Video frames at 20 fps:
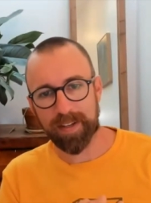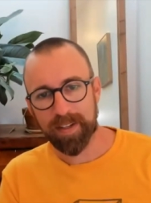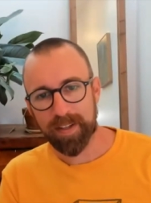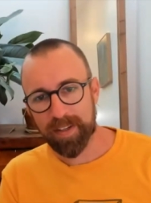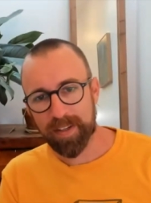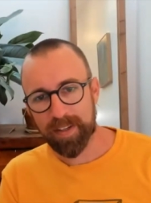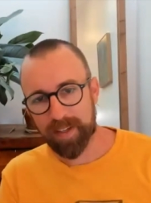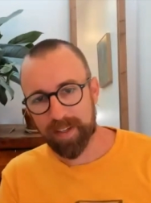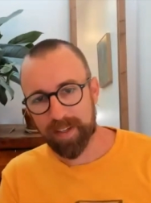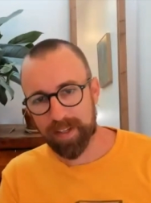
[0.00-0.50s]

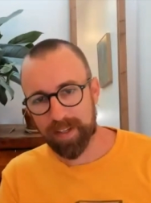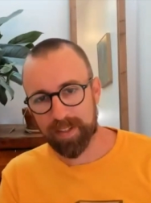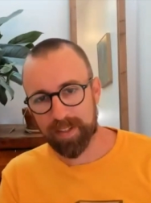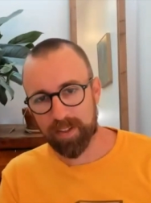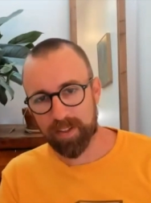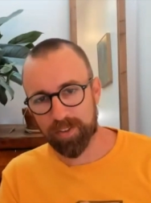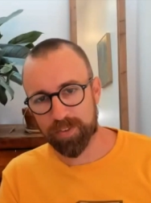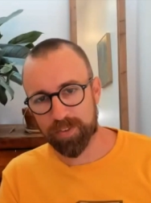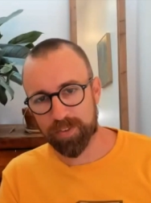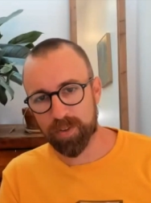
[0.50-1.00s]
and it
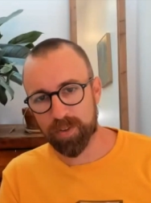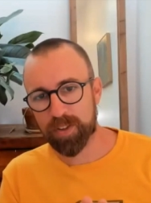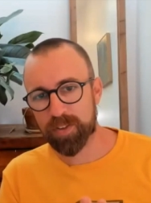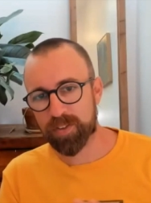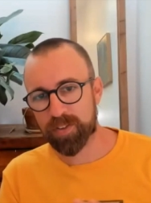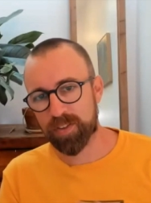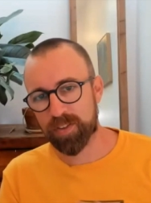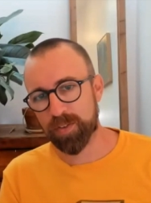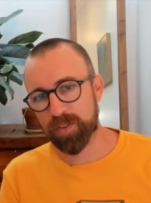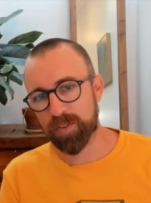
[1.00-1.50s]
also
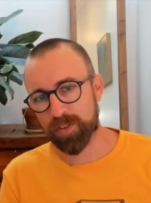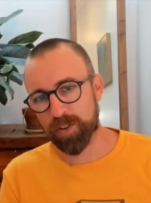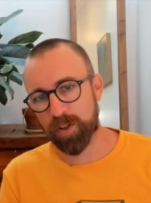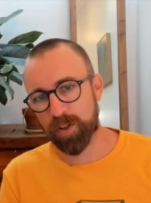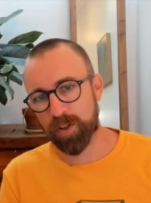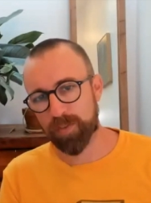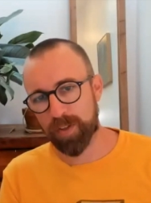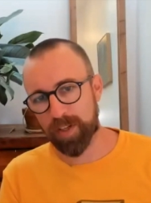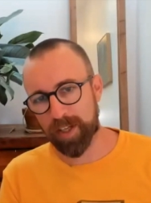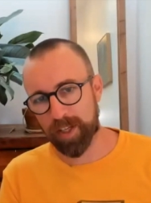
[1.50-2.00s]
introduced
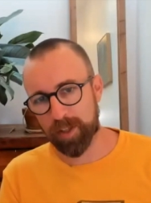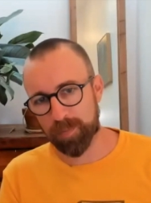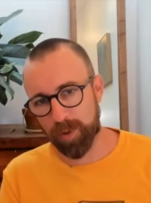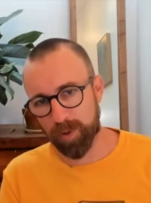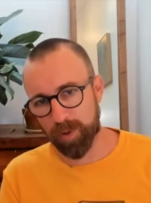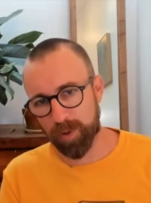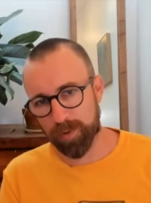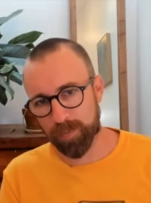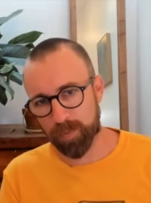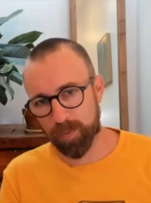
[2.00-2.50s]
overhead, both
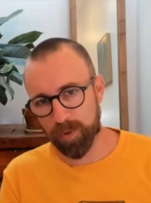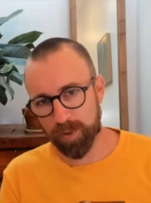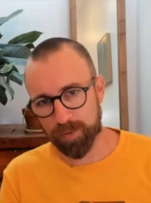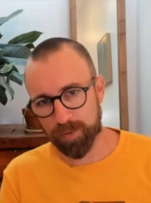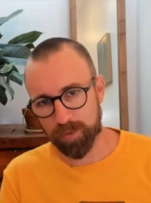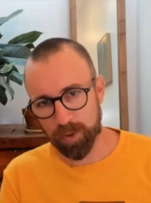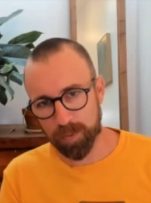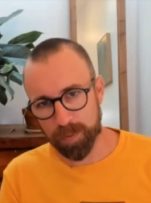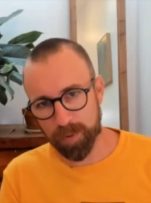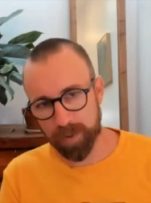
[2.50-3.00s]
for
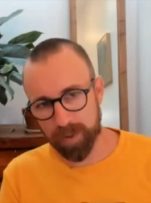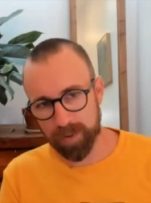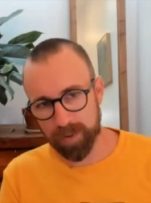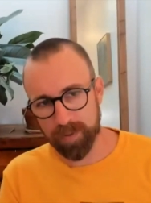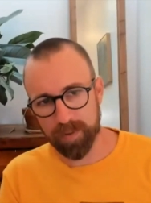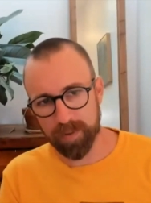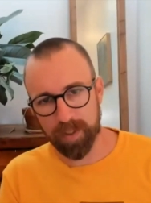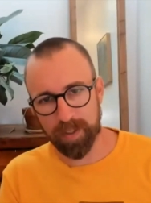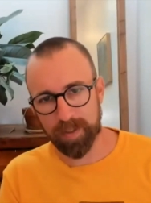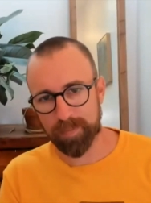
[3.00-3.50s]
throughput
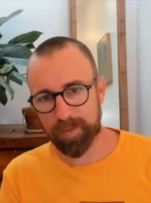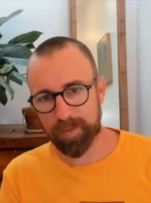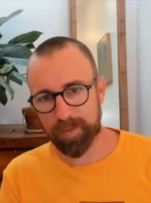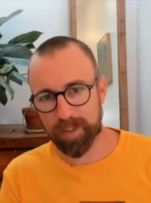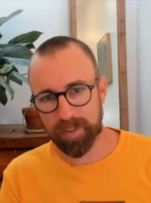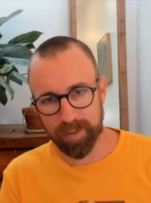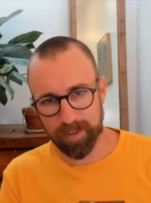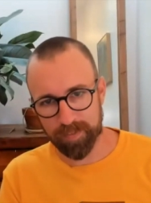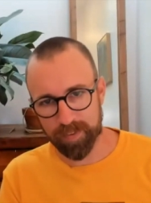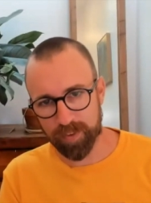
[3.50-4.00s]
and
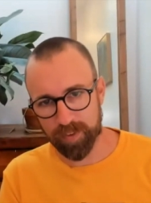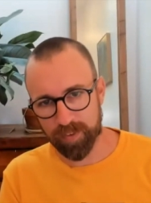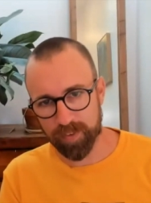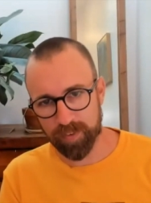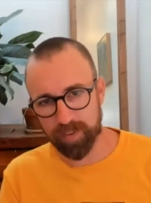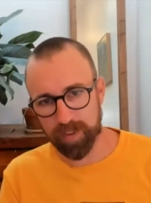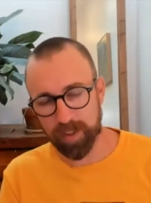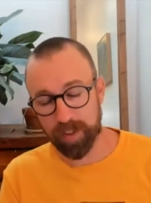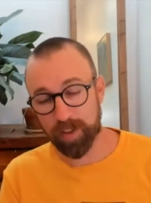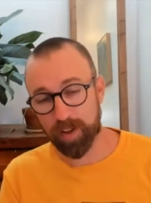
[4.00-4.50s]
the
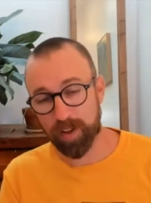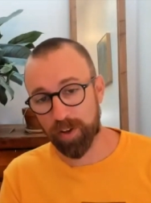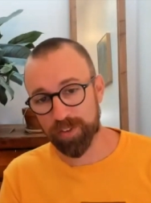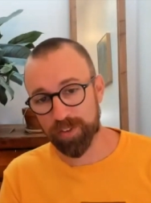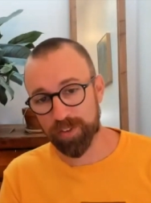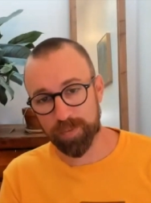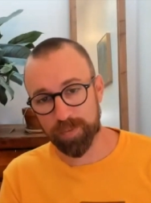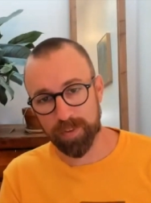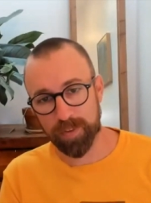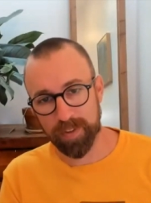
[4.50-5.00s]
efficiency, and also
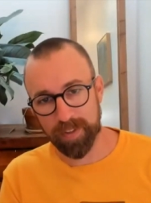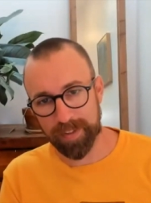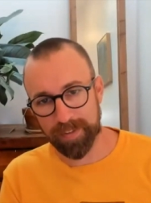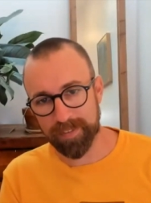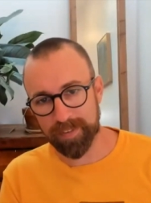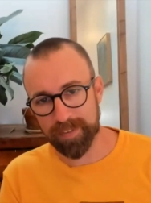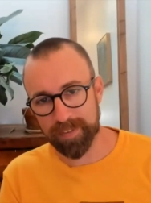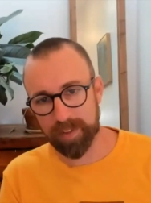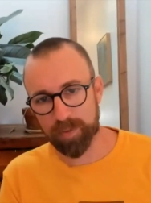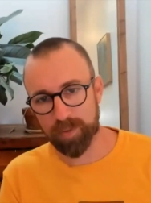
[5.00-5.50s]
for
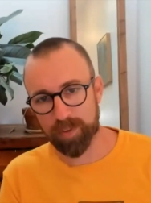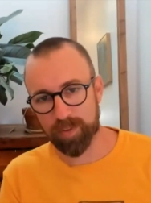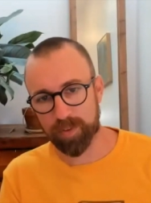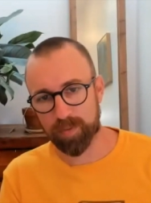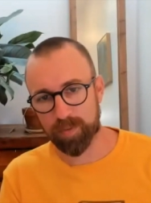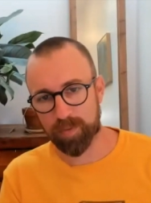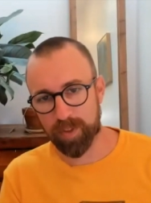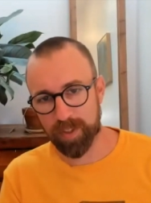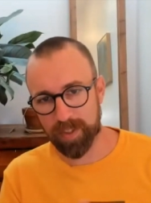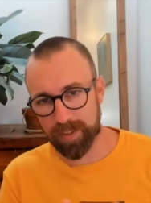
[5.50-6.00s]
latency, which is
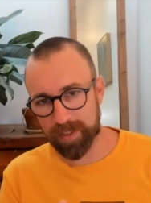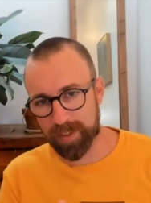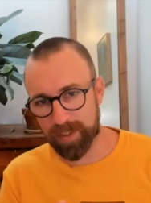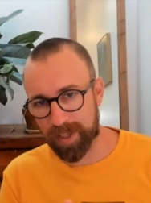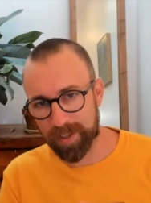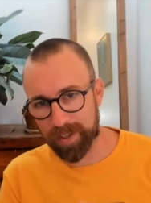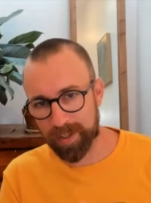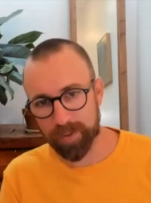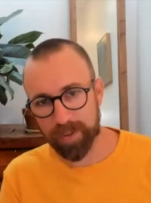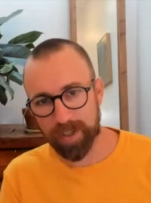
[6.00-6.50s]
really not
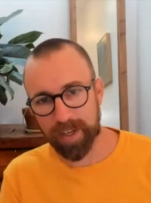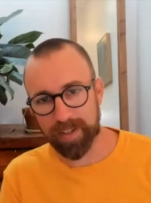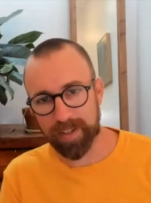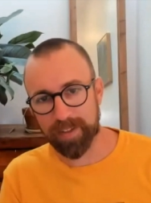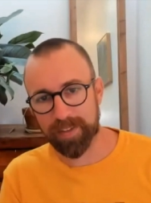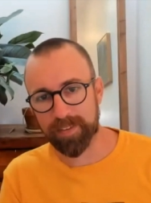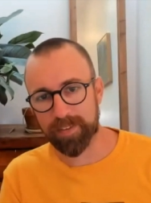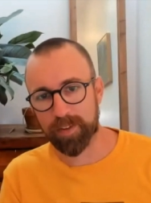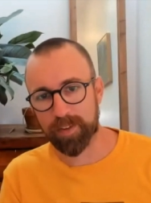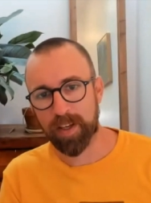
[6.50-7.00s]
okay,
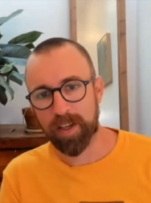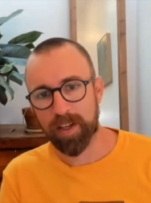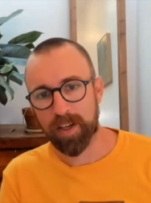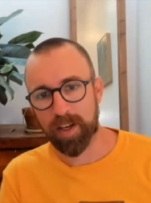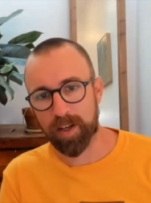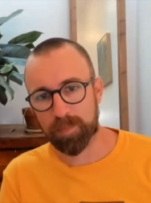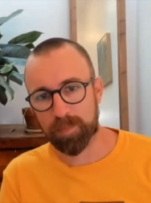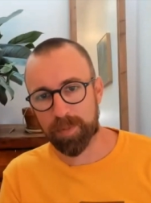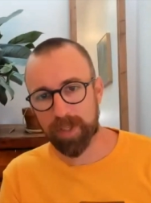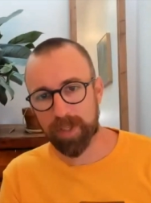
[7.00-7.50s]
because a
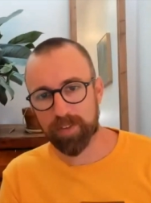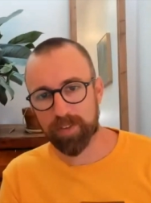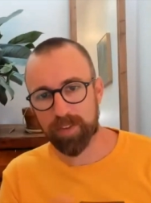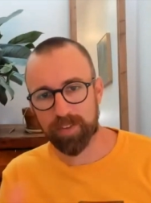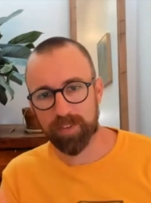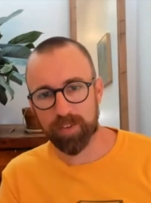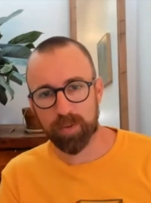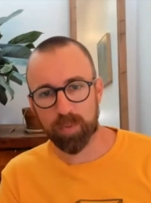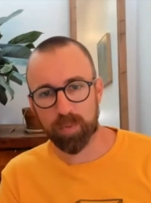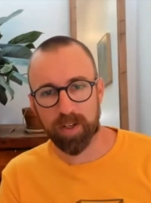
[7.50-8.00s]
big reason
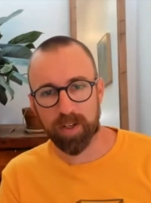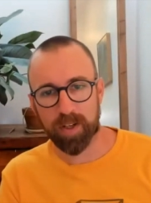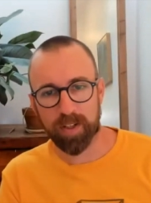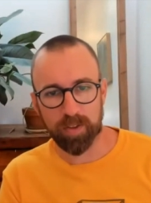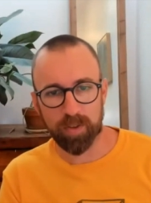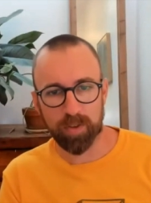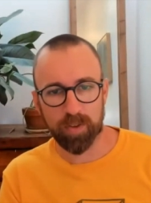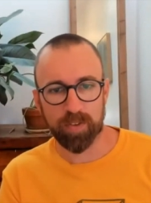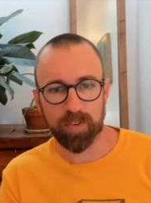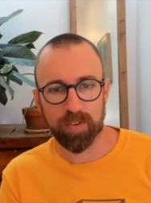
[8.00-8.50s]
you want to
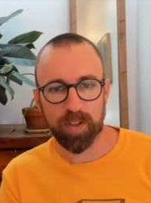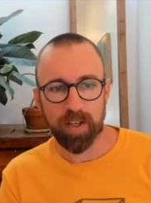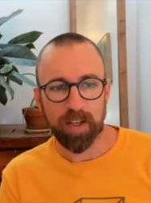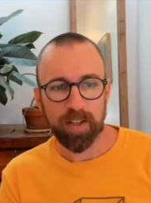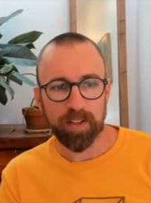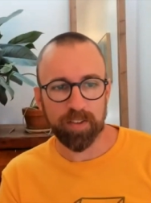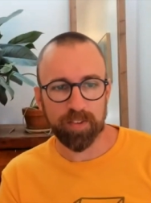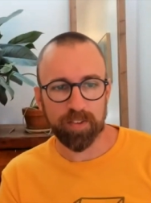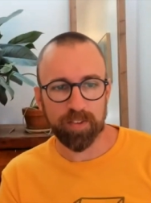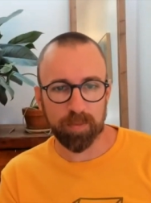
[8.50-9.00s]
use
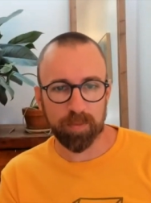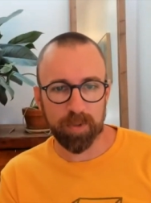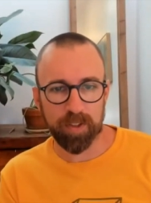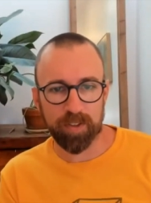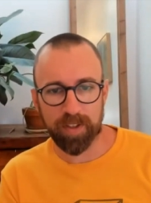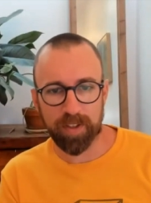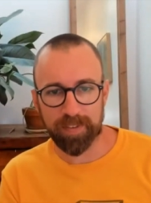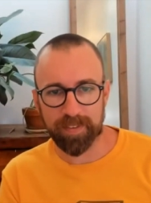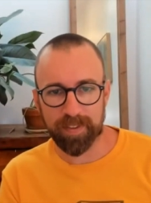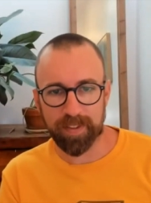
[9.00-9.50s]
distributed
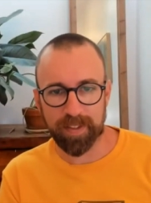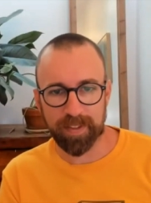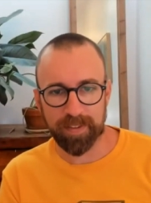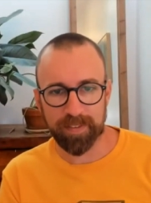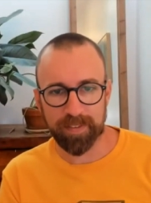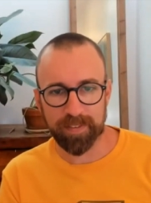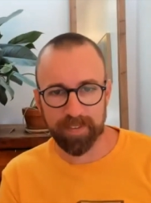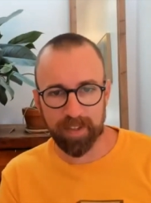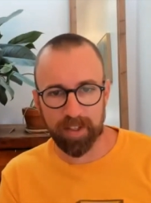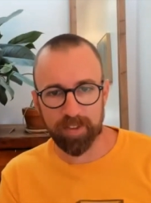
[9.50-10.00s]
tracing is
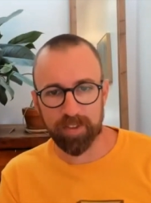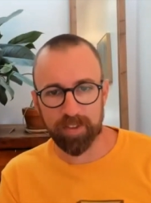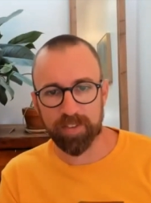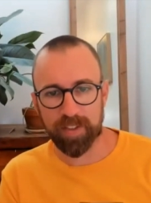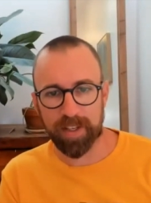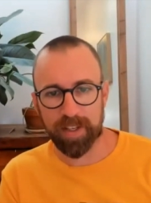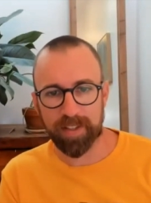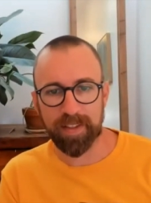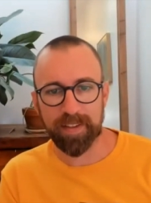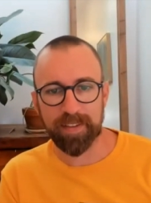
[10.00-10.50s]
to
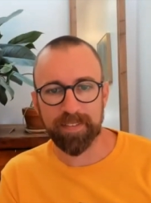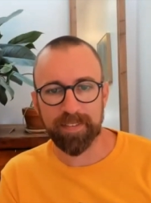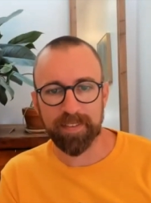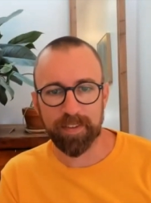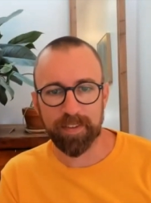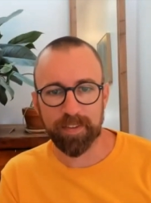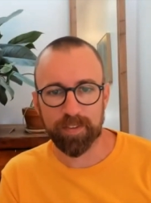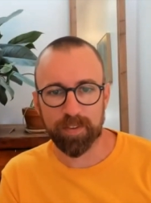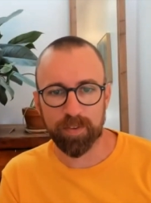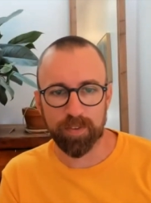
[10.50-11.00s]
understand latency
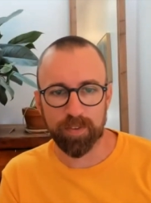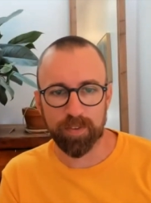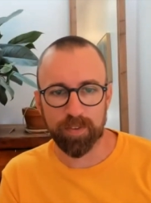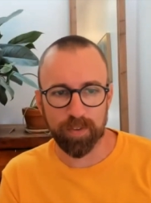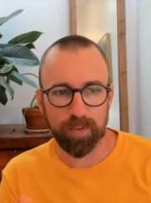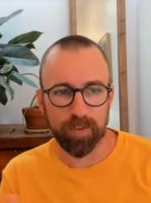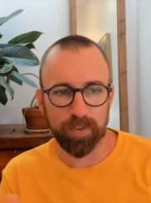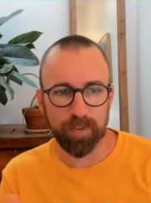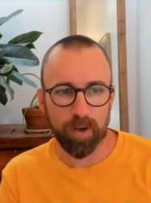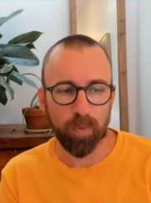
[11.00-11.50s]
issues, so you
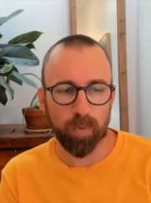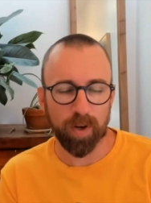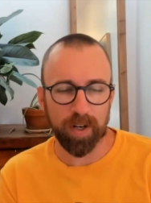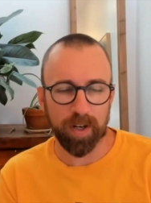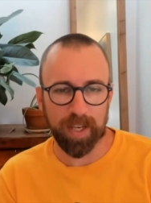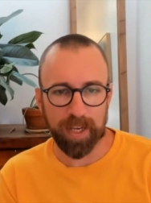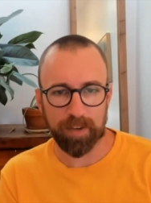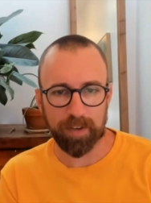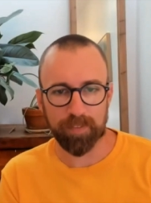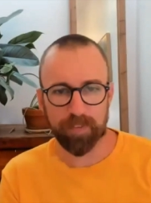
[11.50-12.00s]
don't want to
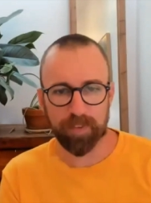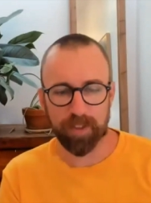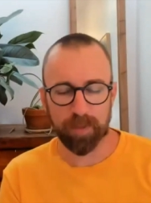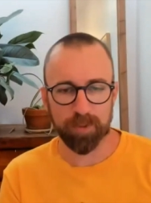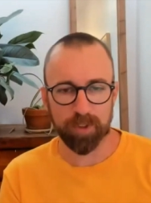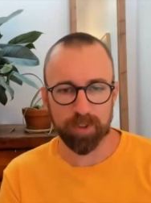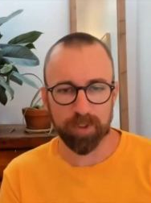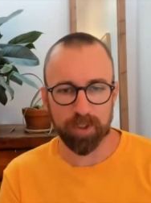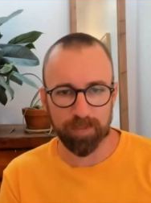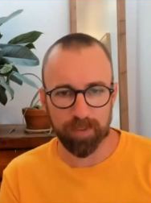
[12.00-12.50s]
have an
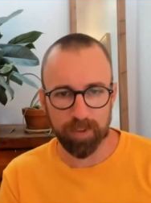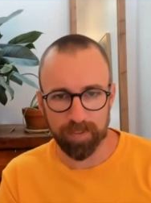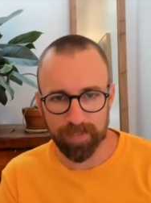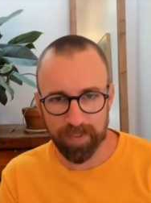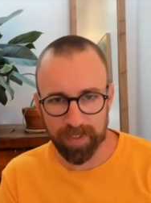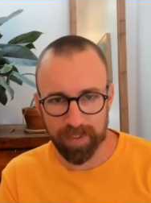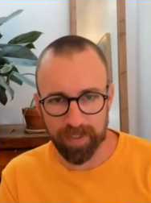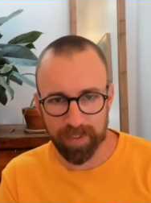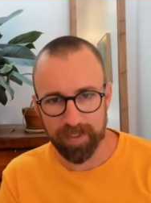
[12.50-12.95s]
observer effect